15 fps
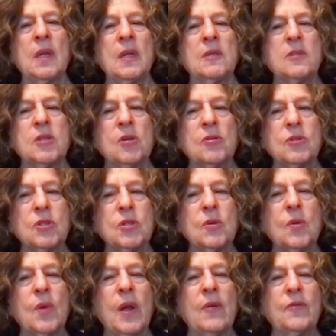so
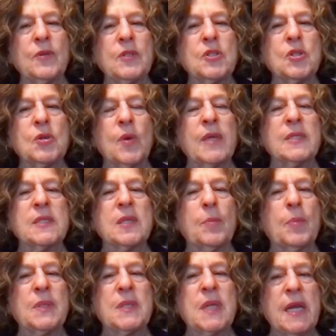too every Jew has the
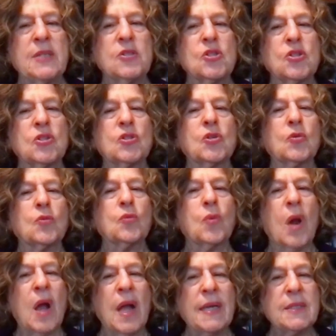potential to
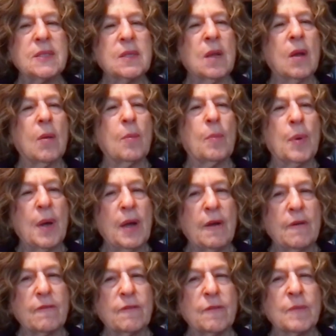rise
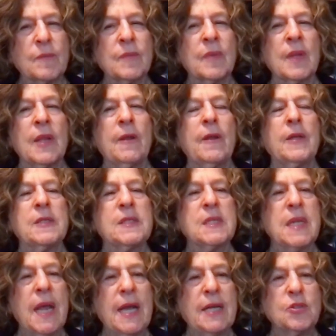above his
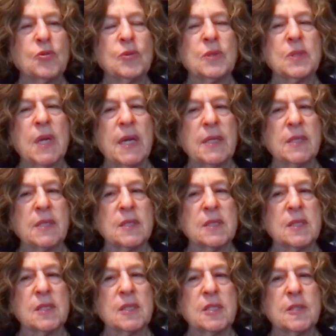natural
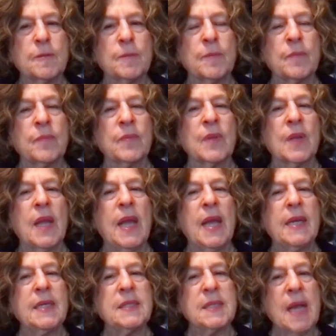tendencies
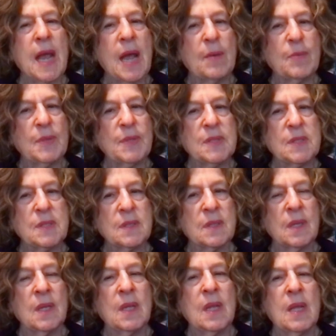and his habits
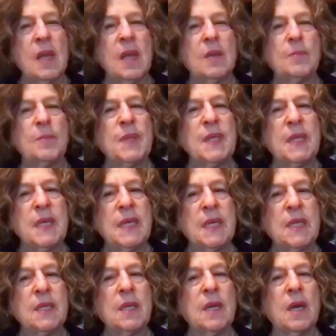and
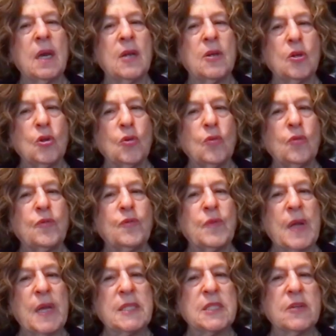begin a new
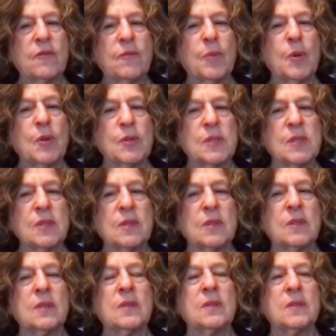phase of
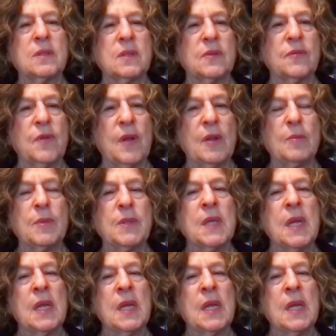personal development.